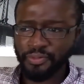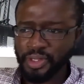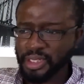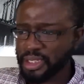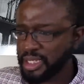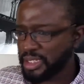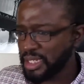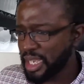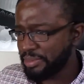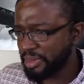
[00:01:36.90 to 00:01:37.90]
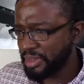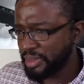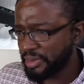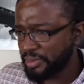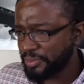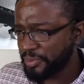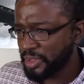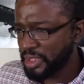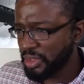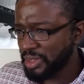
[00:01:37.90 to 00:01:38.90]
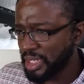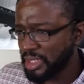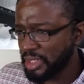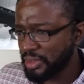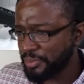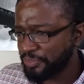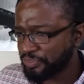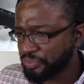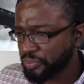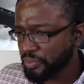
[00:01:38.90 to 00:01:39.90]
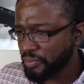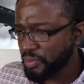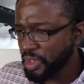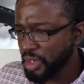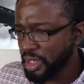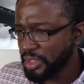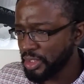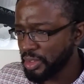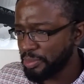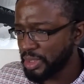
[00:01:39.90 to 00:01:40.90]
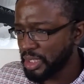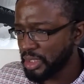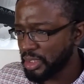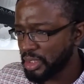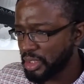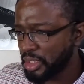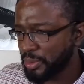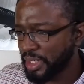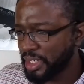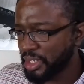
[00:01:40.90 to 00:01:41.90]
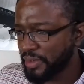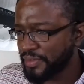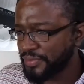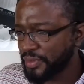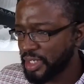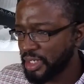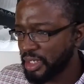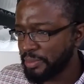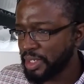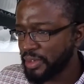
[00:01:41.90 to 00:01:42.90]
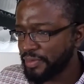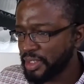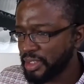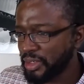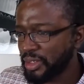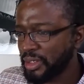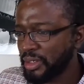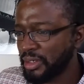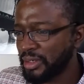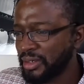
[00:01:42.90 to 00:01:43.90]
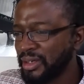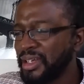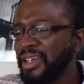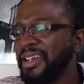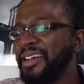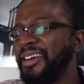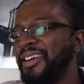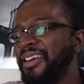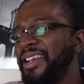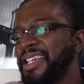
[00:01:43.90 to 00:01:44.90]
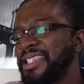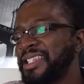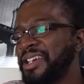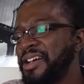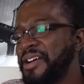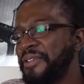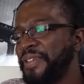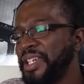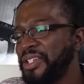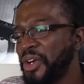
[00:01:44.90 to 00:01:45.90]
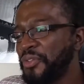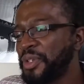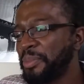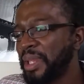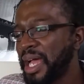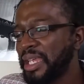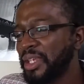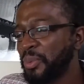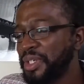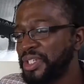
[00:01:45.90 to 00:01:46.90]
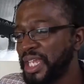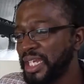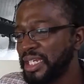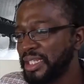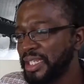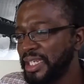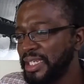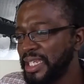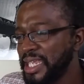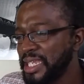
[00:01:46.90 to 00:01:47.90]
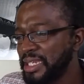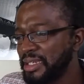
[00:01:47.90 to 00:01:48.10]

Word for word: See, that just happened. Slow that down. All right, there go the puck. Oh, we hit it off his friend. I mean, off his. Oh, that's tough. He dove to block it, which technically he did.